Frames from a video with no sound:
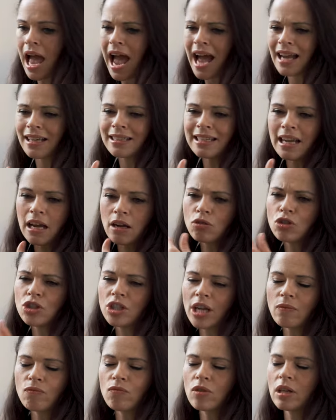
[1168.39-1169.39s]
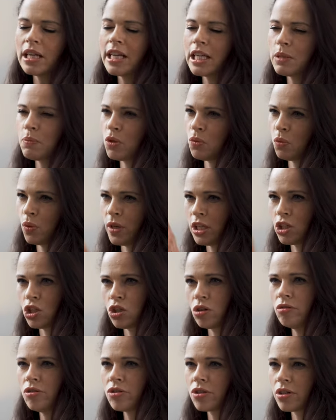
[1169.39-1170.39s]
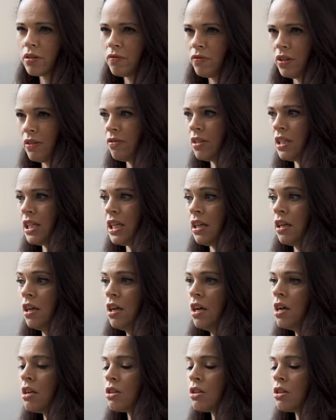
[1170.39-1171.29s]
and now generally it's between 250